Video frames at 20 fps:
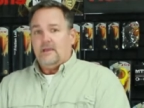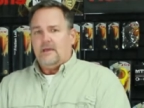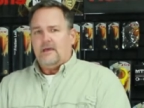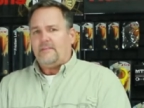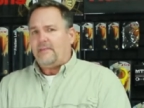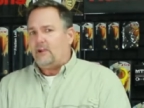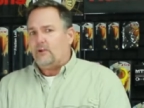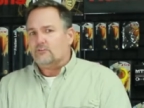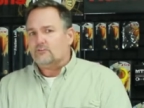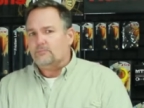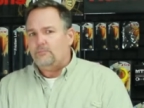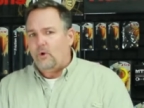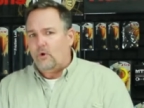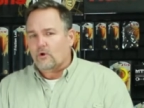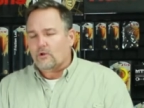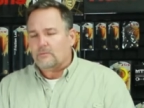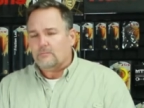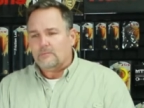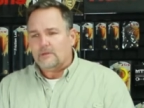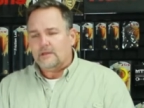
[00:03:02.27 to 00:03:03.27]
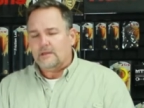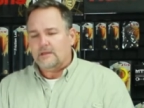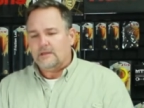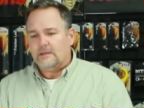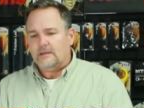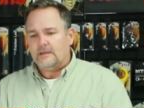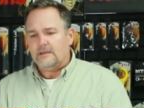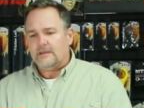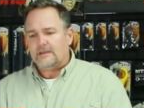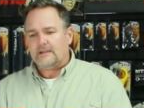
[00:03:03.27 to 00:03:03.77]
and they don't support them.
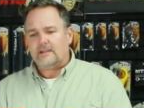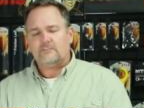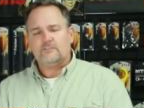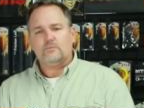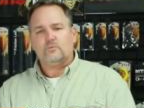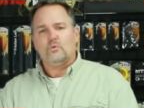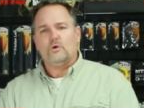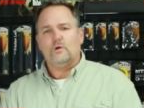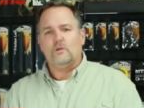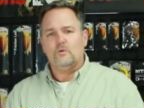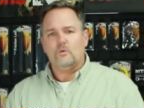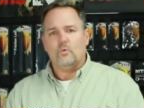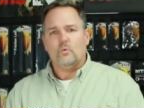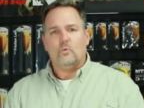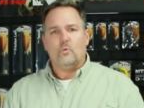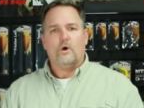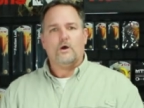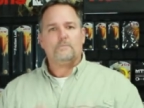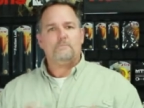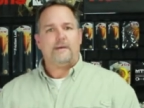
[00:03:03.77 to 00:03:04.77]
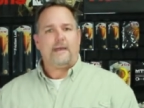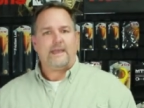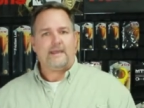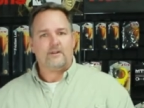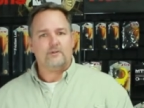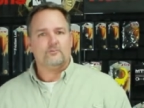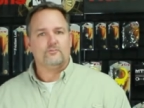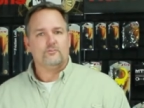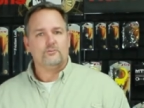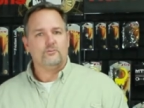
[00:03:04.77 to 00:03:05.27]
And I said, well, what
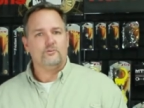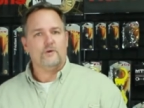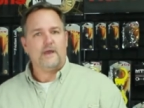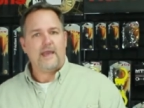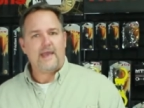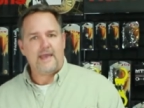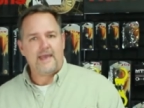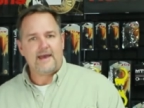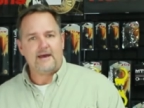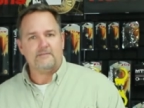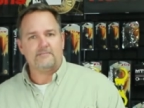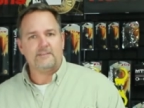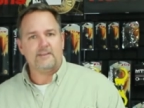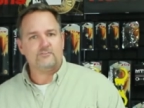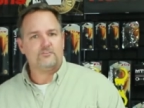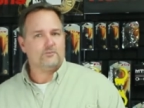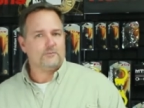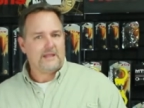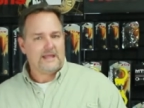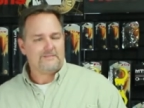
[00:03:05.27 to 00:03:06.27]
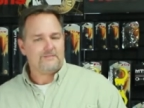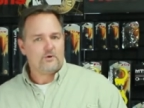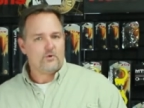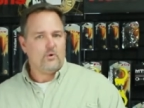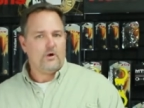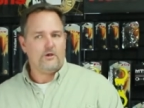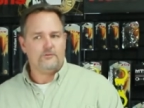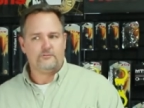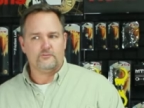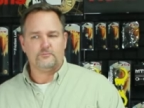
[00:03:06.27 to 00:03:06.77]
panel do you have? And they said, well, I have a
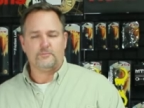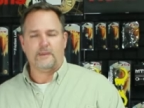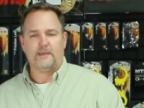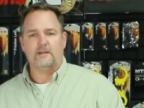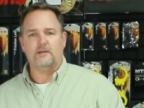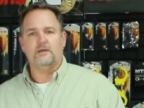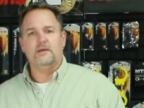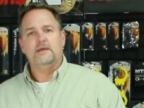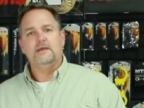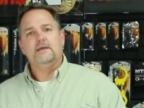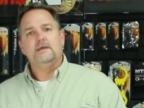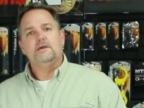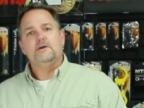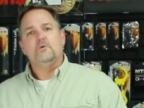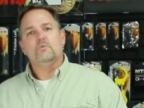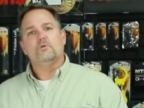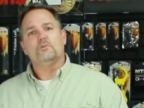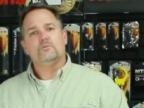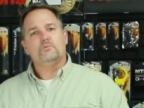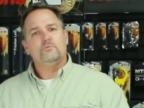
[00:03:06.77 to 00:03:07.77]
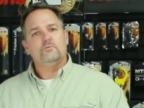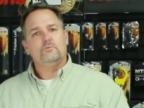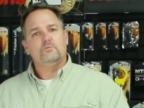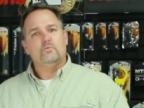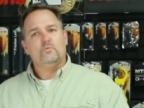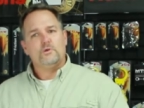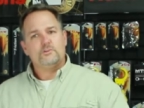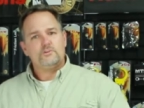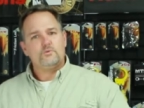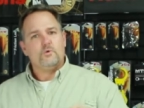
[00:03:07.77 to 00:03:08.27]
Qolsys panel. Well,
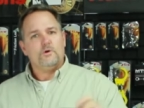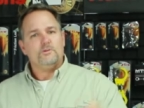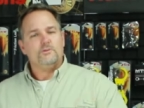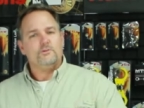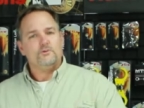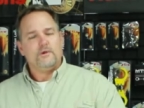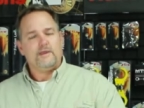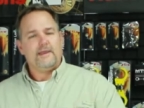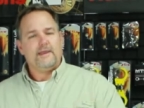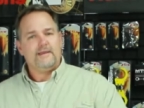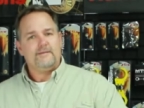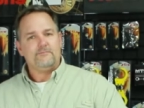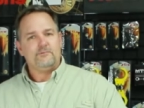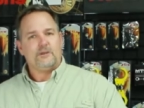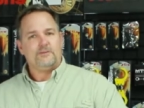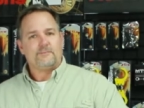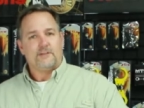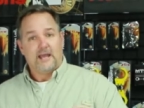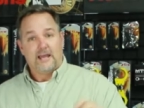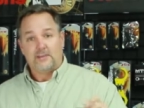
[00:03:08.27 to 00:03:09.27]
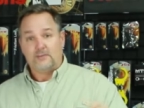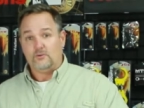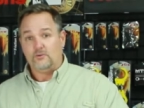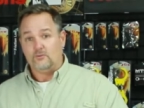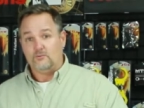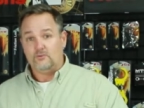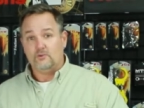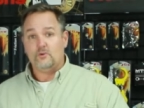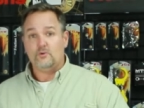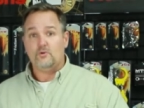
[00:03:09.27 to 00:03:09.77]
which one do you have? Do you have an
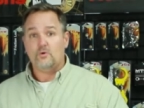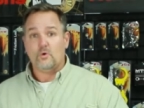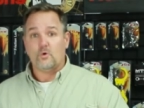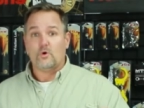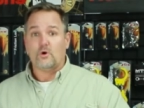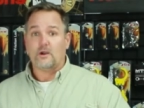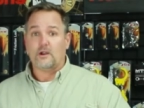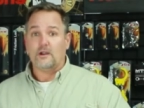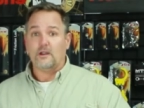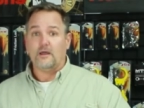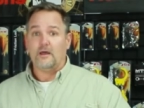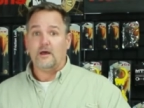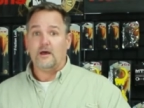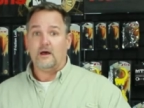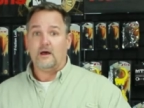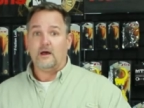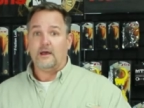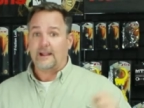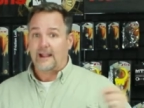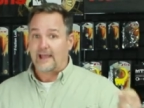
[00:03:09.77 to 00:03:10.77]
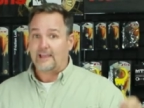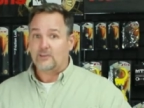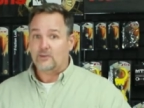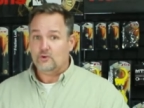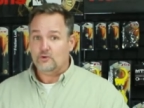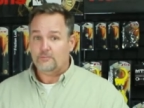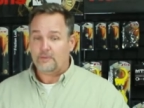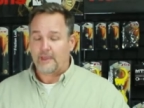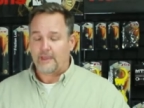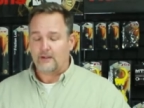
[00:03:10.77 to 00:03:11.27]
IQ2 or an
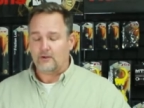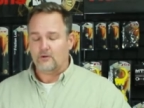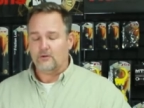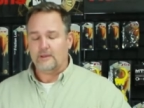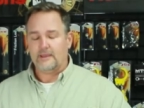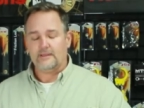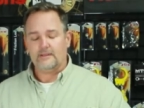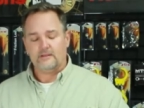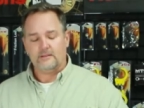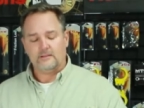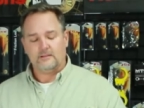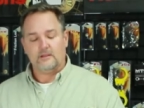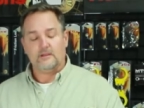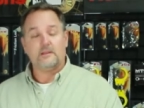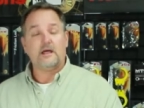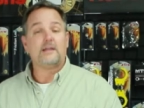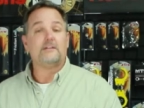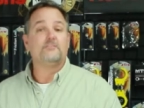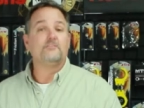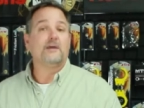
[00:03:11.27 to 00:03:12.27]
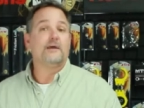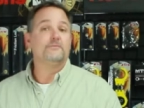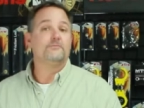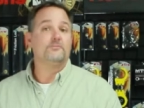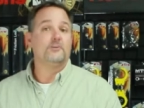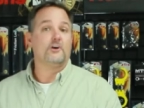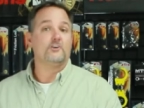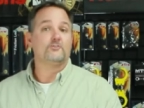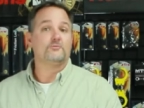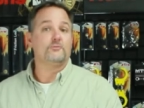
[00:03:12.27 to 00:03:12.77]
IQ panel? And a lot of times
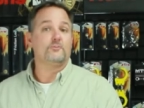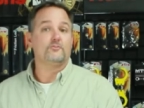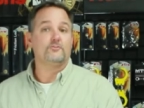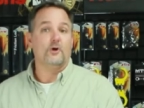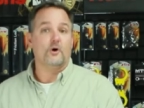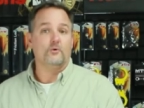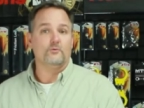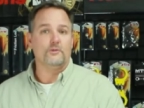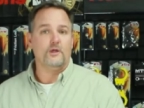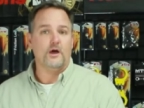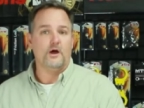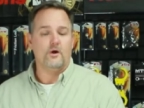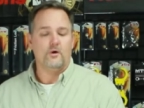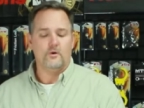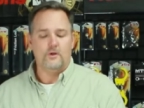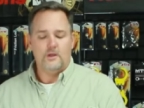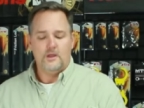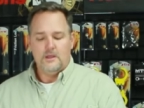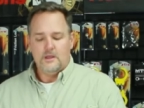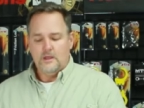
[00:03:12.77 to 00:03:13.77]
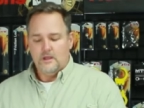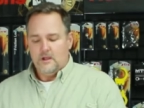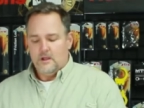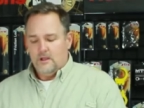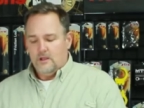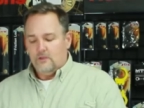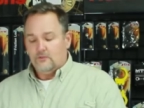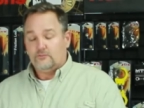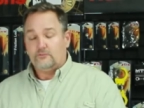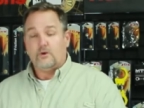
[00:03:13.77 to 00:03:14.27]
customers don't know.
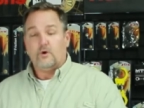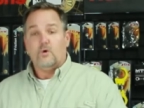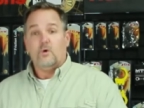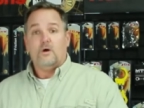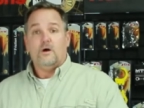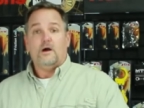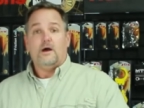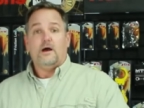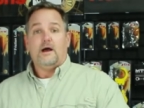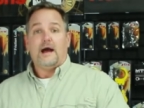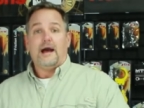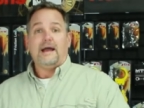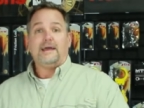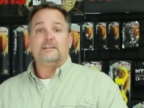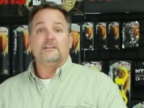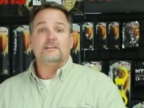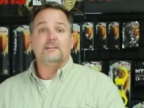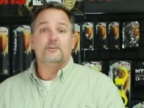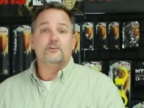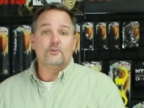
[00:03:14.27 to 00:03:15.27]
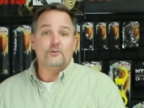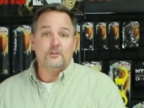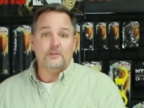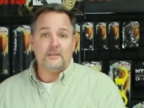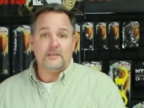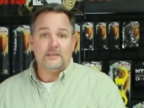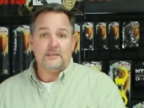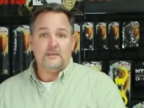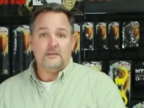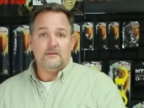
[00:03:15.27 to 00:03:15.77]
So I
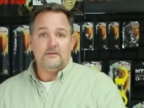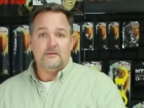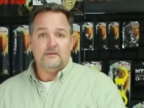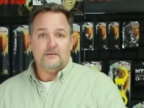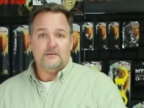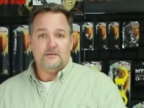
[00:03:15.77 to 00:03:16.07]
literally,